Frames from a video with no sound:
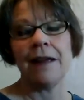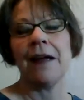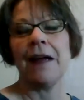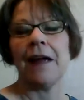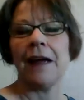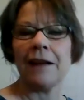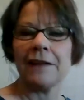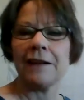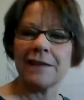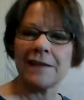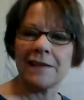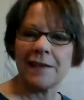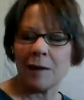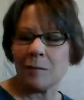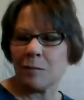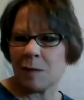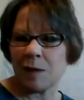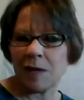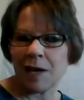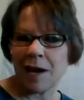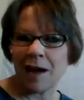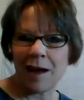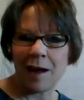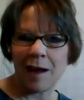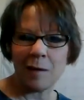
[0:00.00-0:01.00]
And
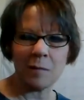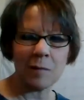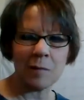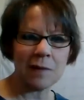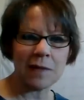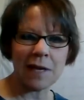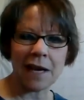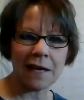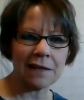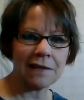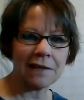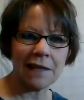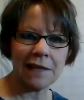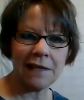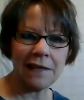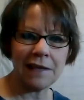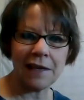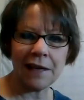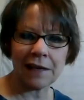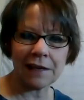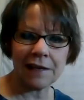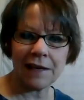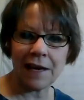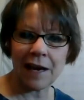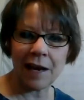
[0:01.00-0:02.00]
sometimes as a
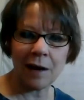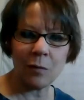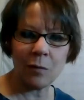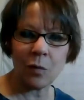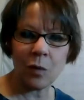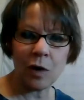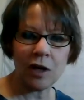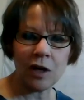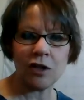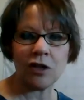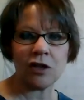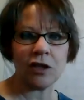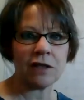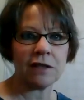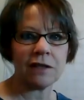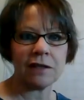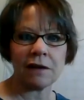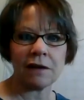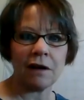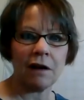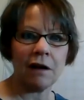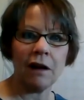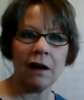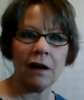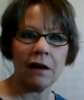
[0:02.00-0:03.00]
nickname, we just
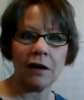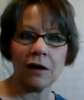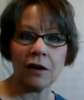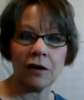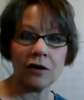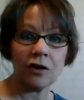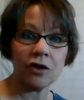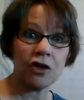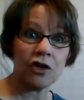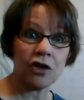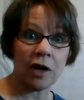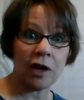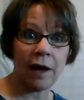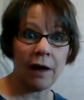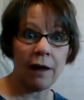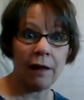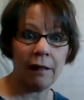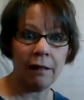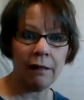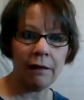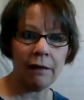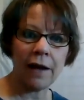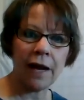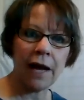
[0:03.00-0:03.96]
call her Shell.